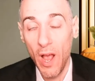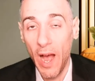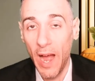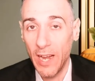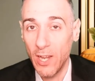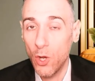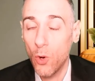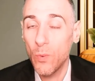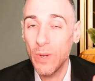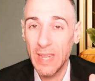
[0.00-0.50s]
I
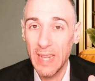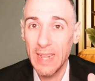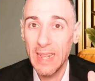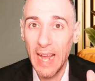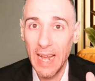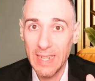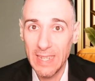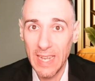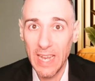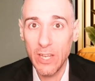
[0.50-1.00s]
know within
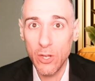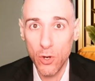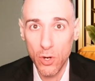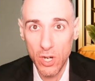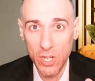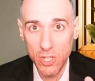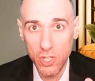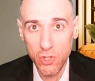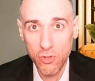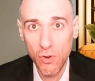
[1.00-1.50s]
that day you're
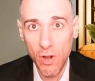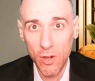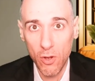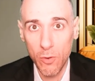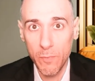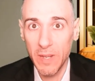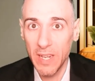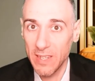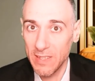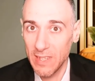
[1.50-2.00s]
going to
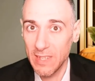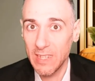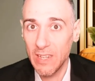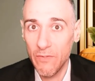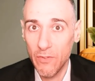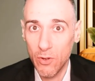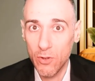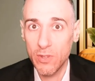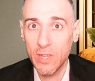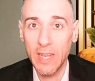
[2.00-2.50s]
struggle because it's
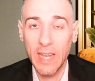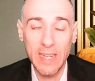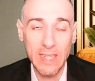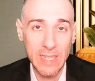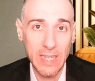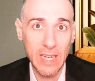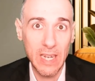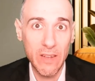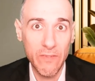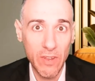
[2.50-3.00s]
difficult to get
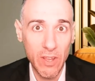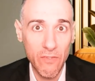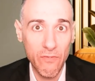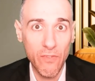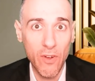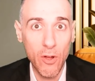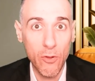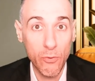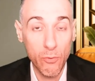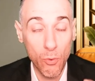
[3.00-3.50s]
significant
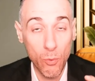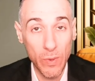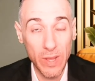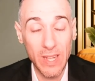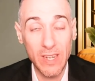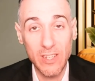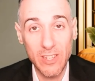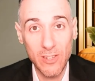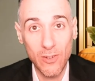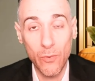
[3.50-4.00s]
follow through
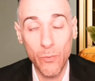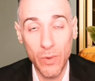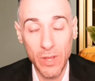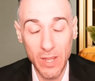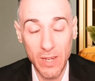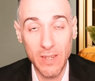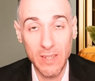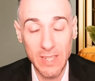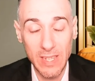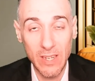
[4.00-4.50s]
within a
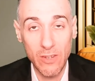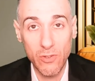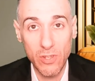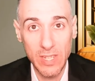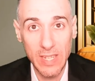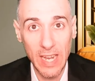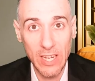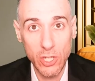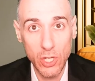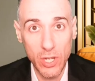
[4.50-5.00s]
within a single
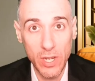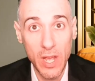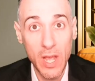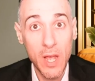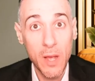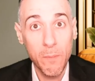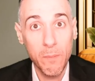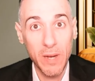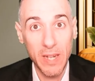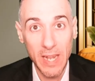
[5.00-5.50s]
session,
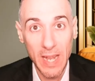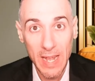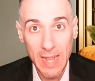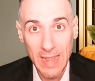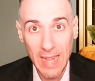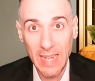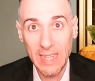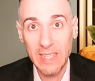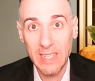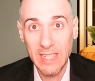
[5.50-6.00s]
but
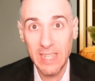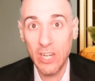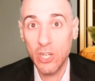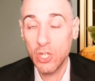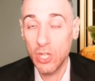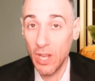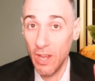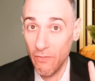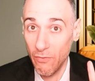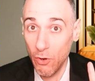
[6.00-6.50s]
that's
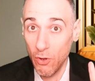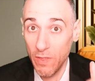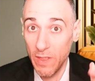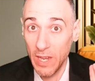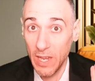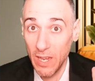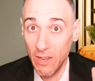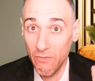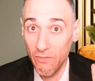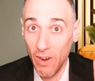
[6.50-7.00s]
essentially if you're
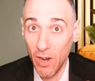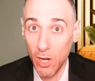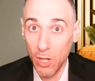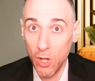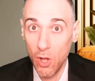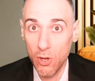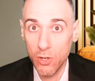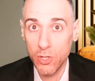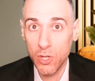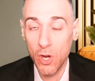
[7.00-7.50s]
thinking very
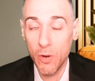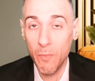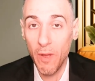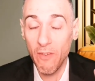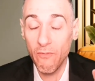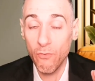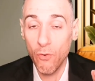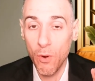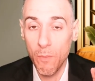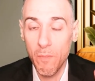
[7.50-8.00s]
long term
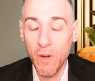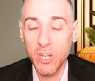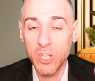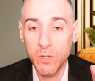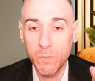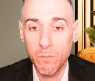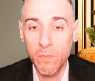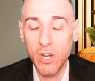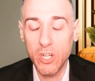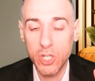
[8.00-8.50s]
and for a
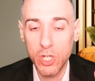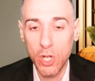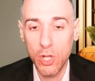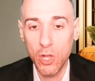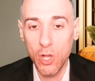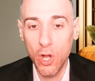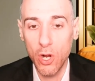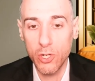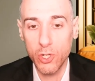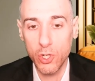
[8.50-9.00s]
much much
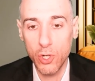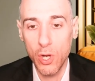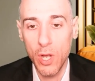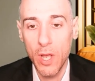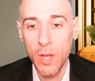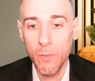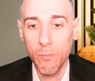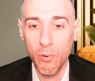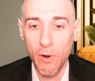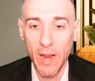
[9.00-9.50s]
larger
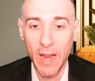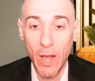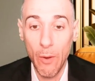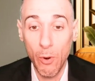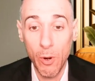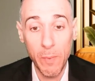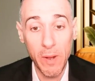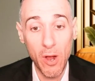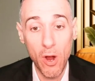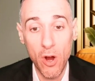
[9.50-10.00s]
breakout.
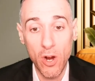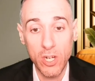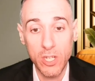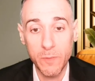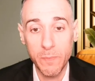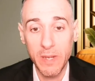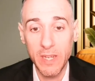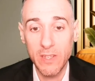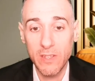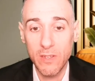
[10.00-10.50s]
What about
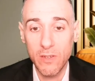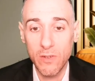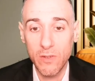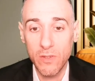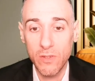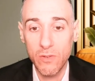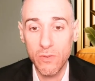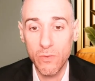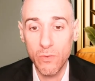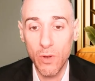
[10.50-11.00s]
RSP to
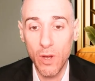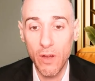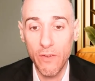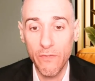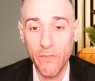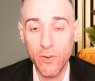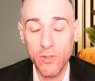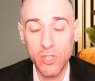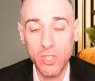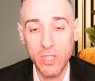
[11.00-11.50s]
to uh,
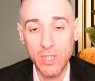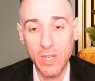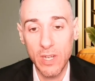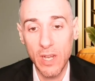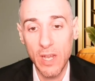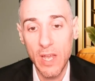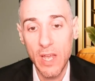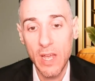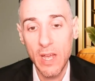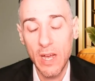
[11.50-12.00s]
first
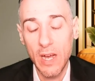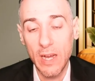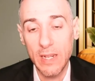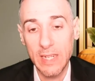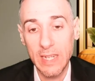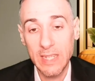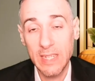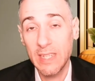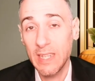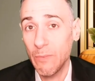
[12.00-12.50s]
uh, uh,
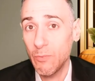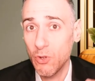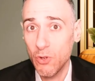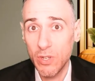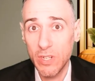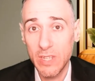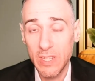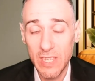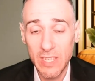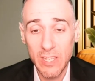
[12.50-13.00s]
distance? I'm doing
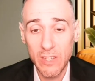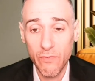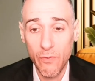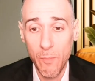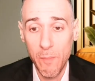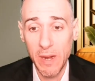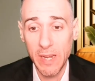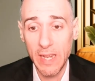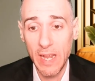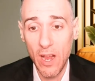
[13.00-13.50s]
this. This is for
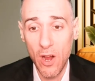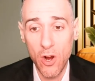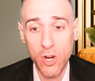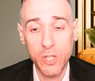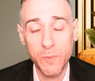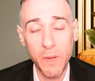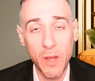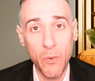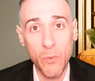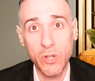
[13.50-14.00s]
Monday
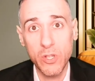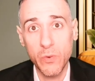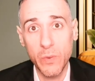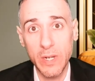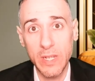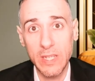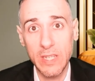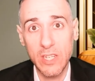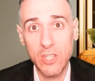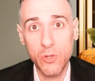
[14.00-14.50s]
RSP at
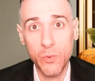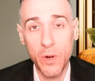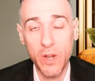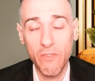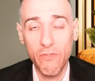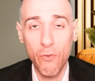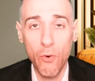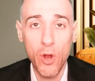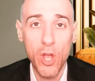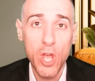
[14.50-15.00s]

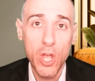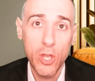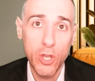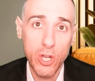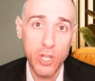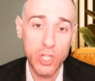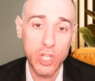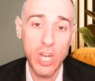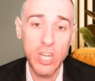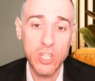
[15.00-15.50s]
126.24. You
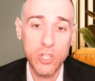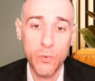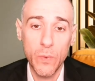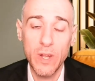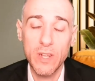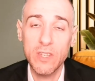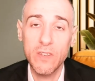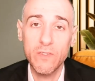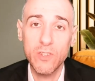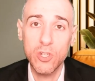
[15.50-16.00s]
can change the
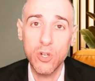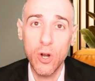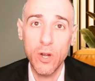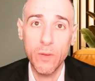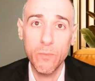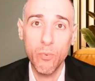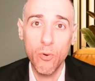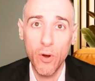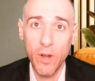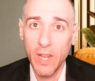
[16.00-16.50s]
relative
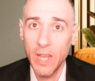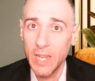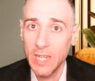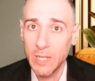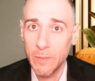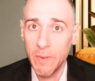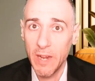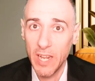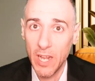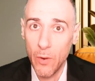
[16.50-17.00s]
starting point
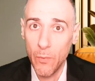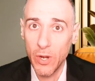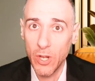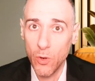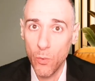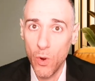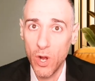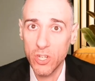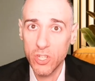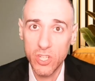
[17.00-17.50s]
depending on when
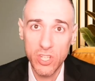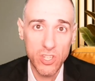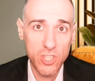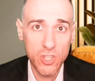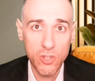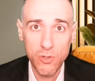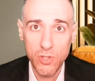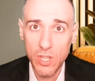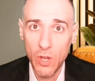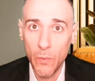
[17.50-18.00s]
you're watching this
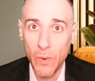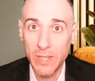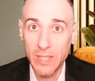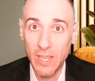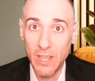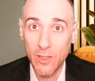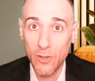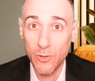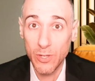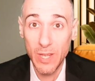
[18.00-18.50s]
Tuesday,
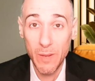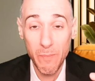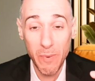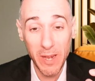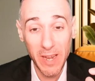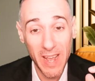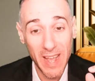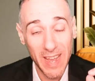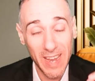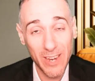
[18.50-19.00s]
Wednesday, Thursday.
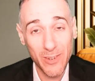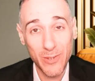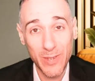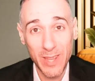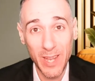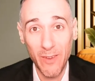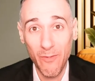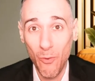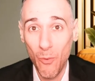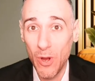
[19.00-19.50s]
But here's the
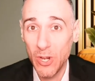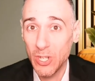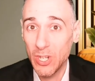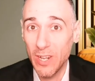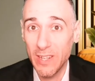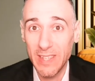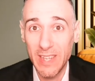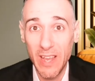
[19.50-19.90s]
thing: if you're watching on